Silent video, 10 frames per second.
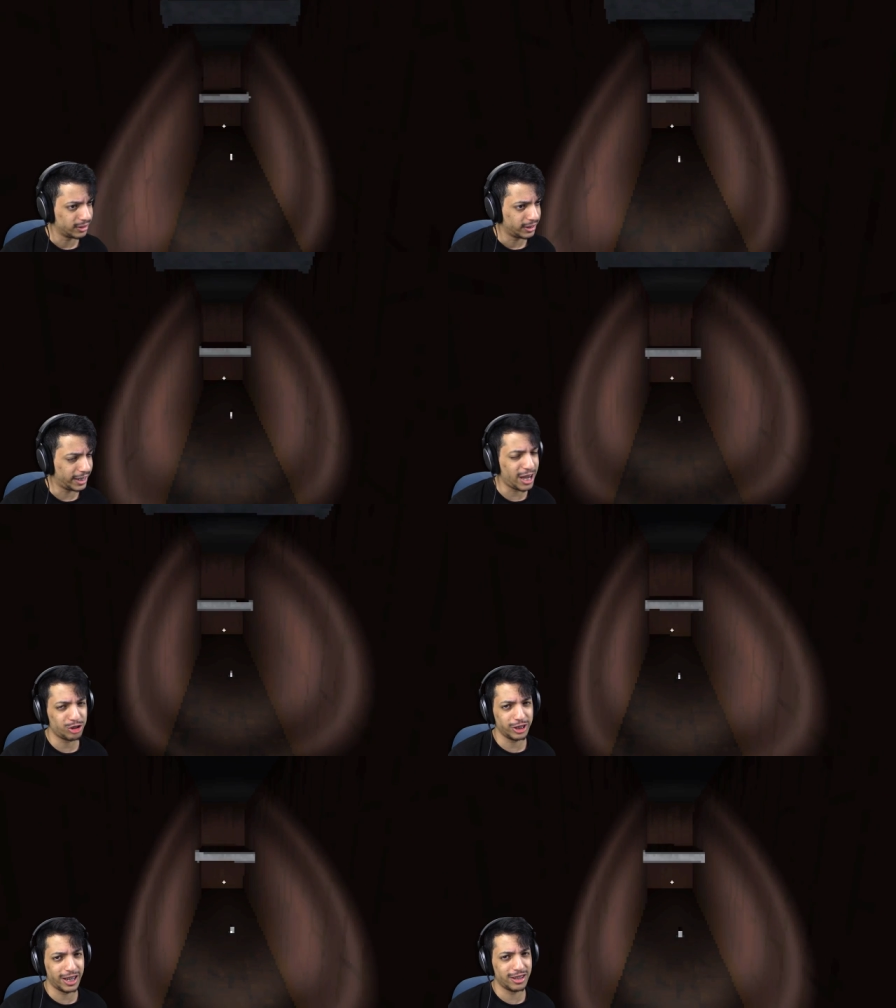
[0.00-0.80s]
It
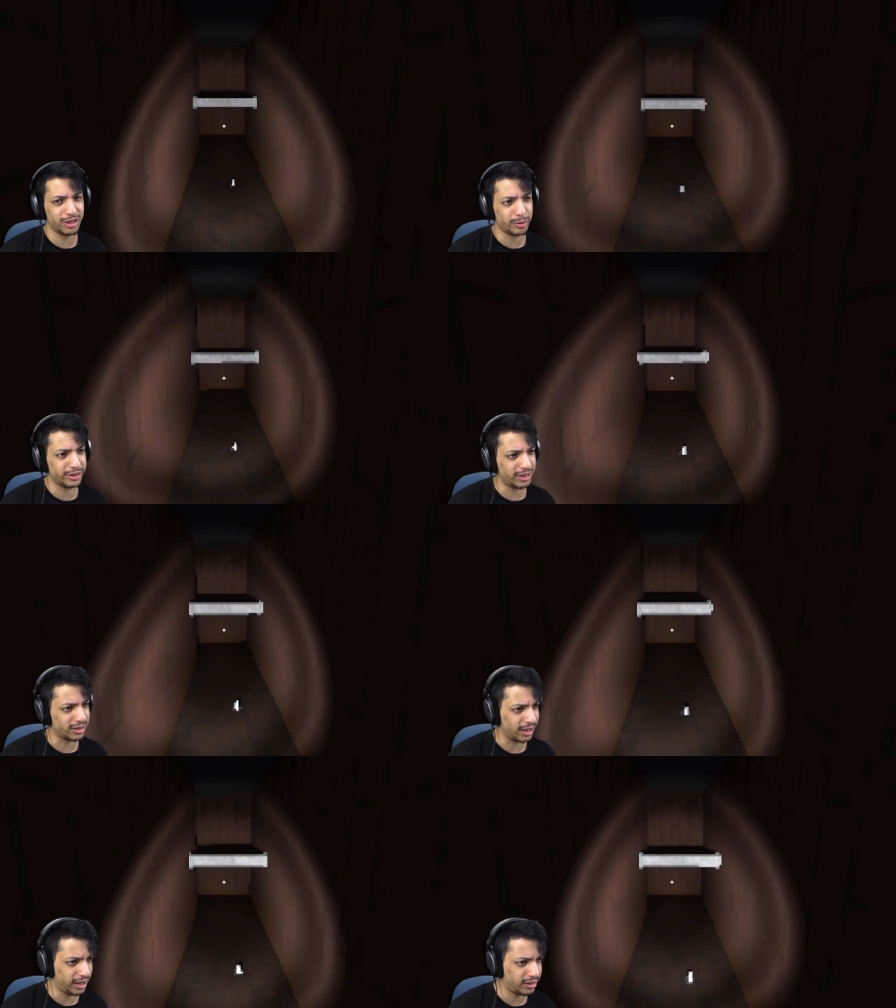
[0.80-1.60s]
actually got 0
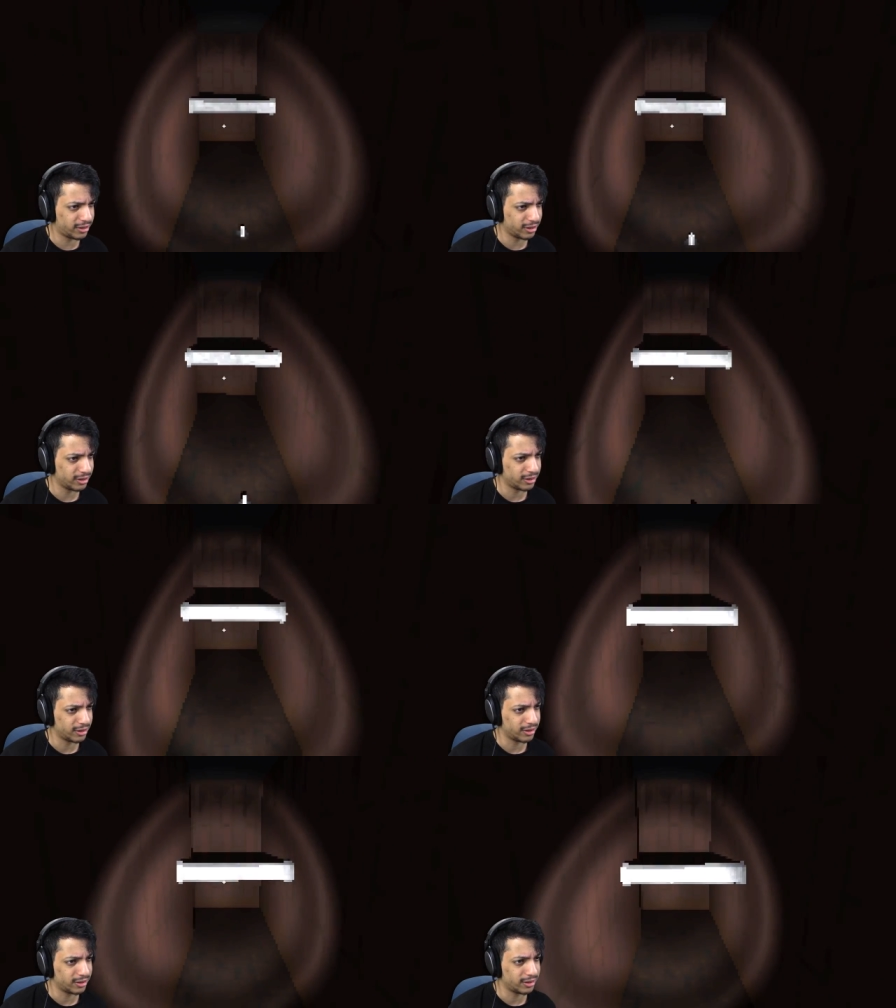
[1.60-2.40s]
dislikes.
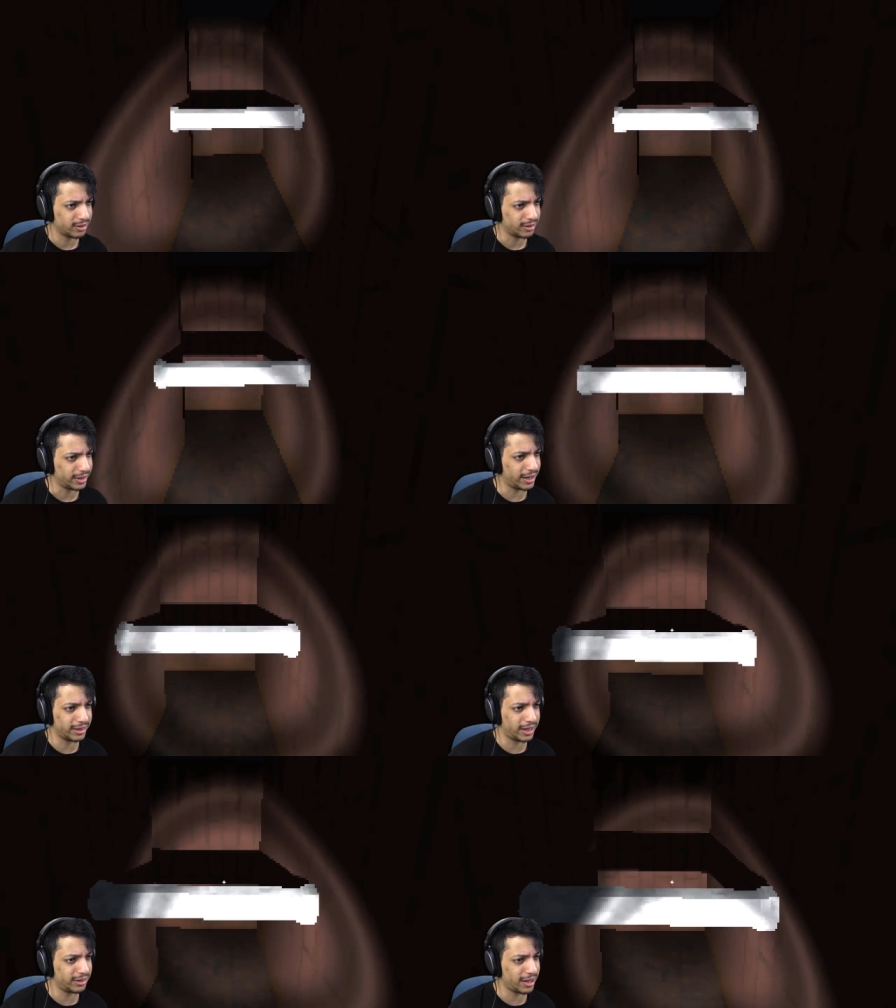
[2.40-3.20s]

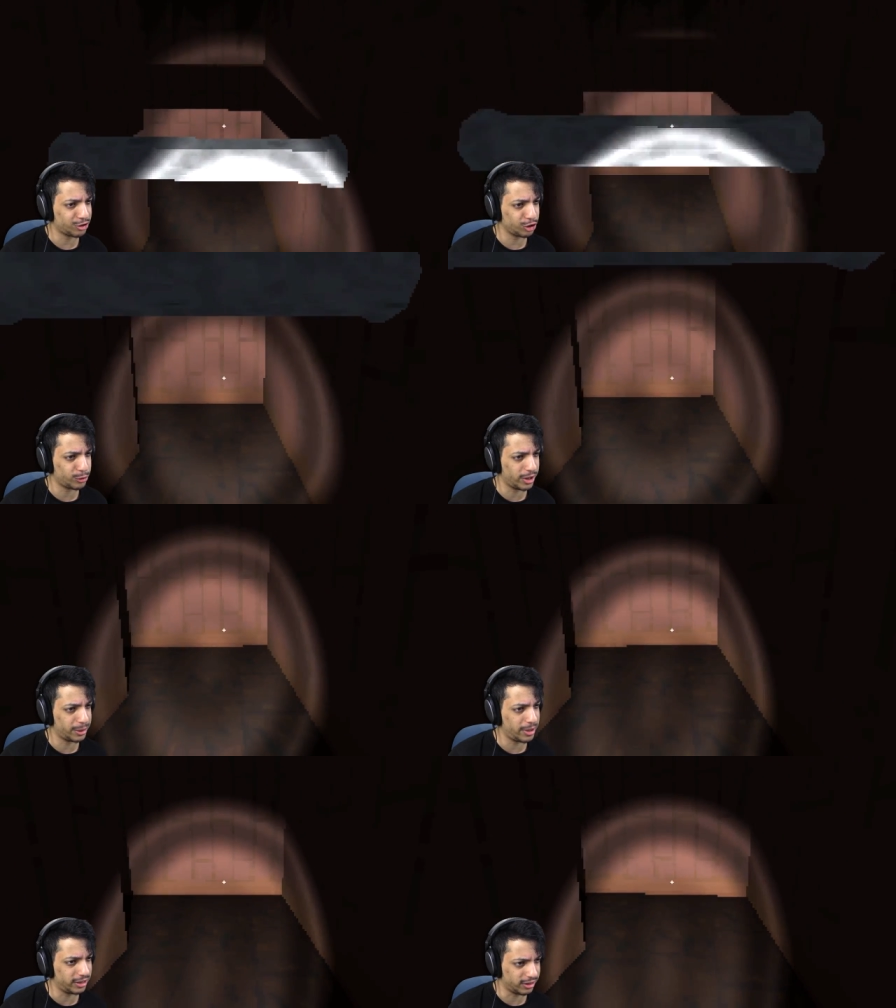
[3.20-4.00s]
That is actually quite
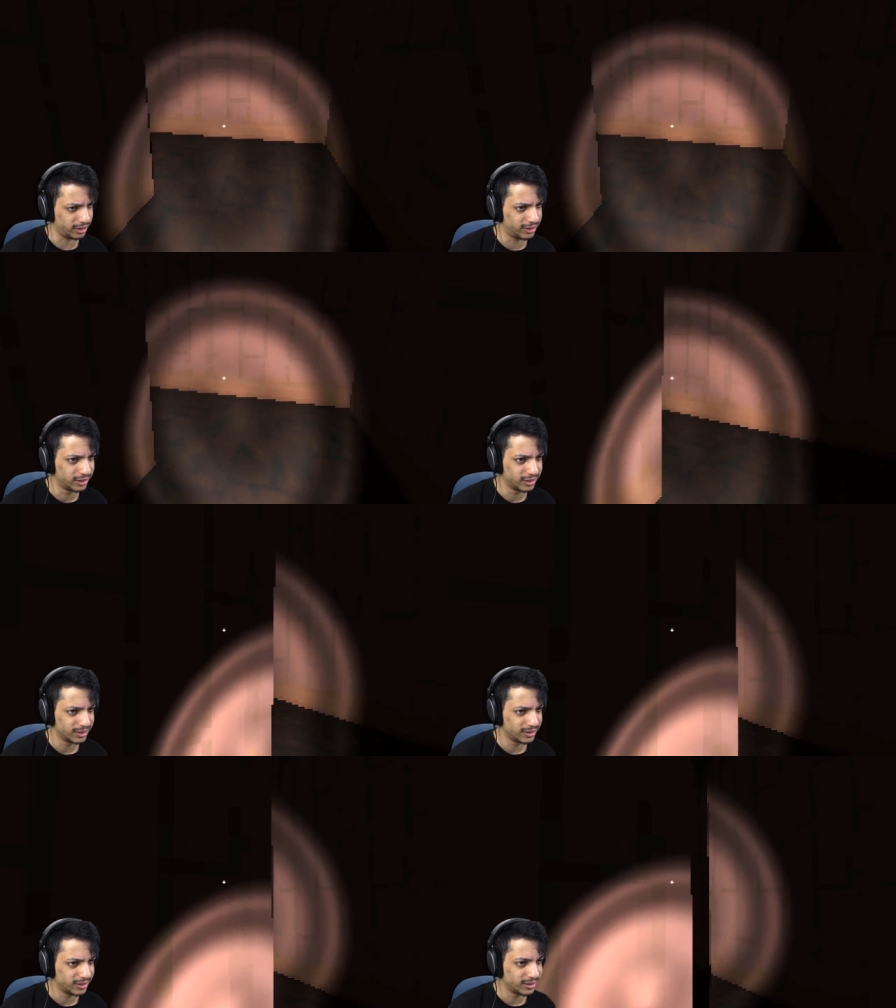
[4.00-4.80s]

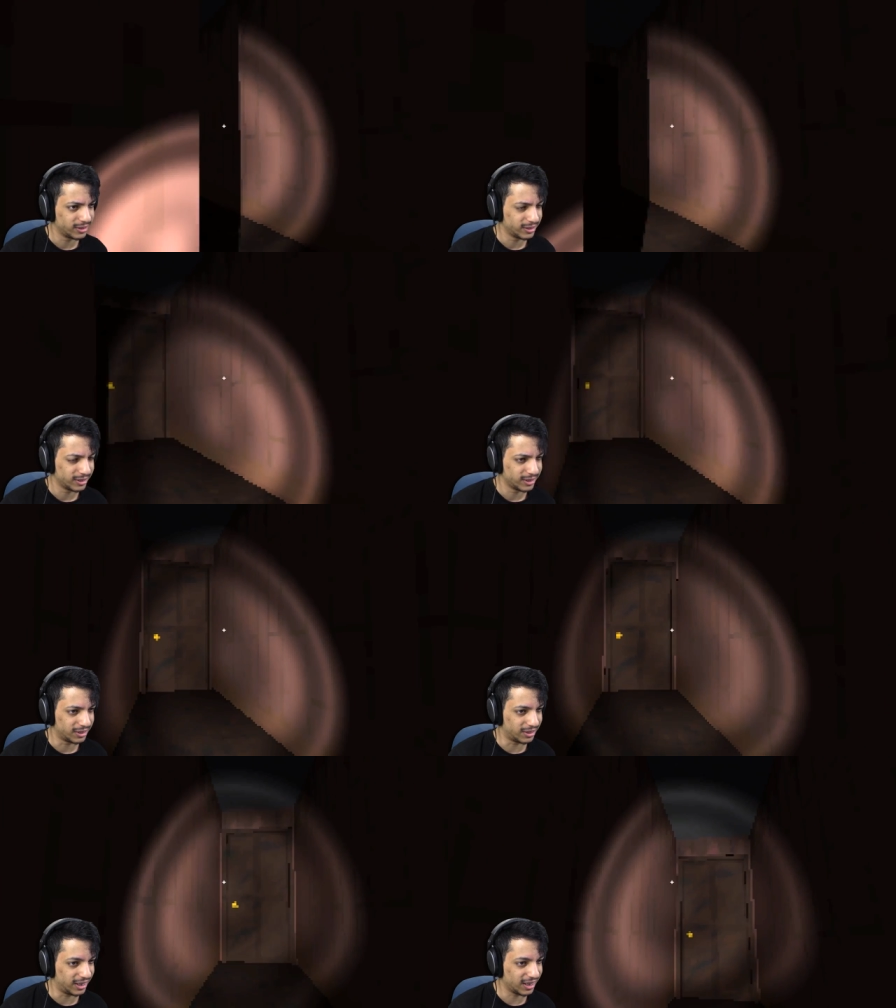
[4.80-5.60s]
amazing.
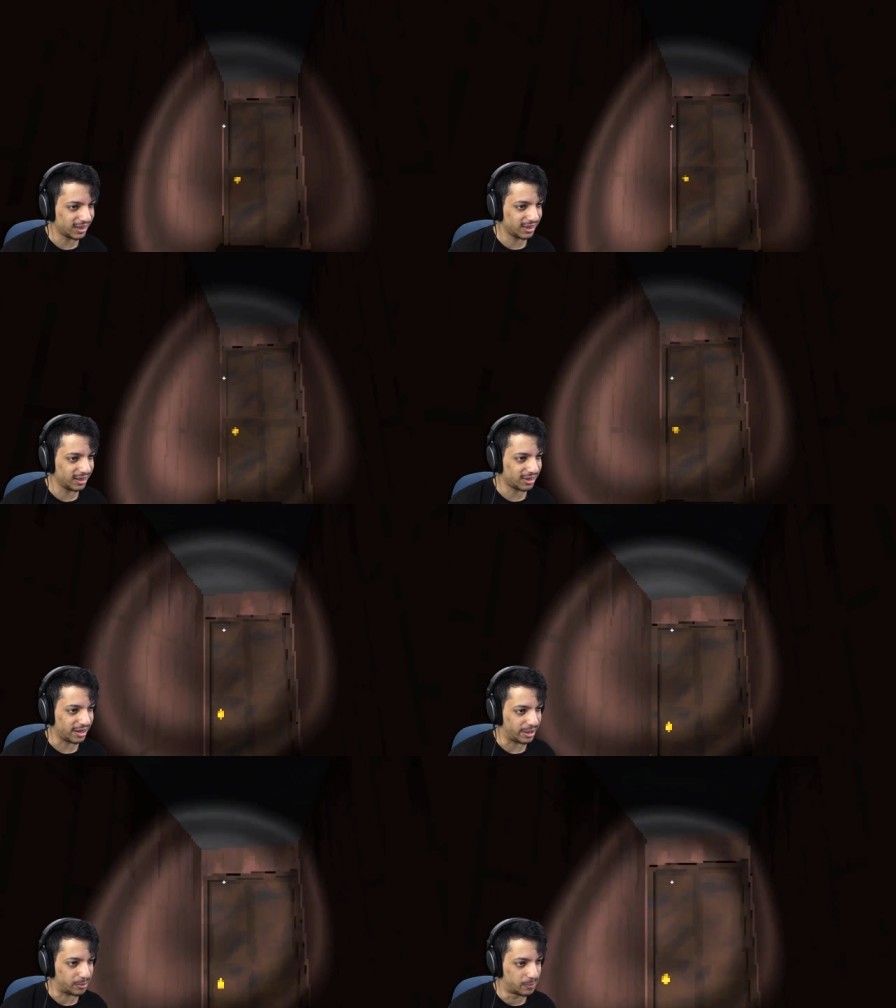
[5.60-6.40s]
Alright, let's
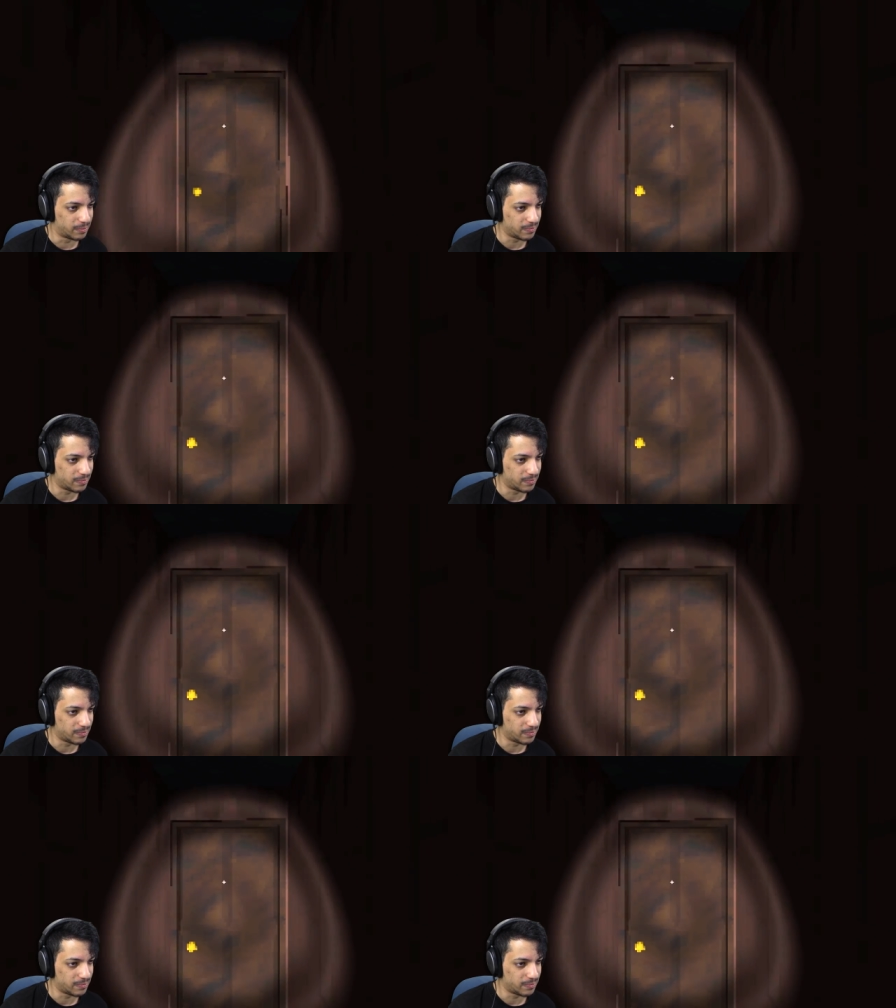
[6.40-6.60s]
go.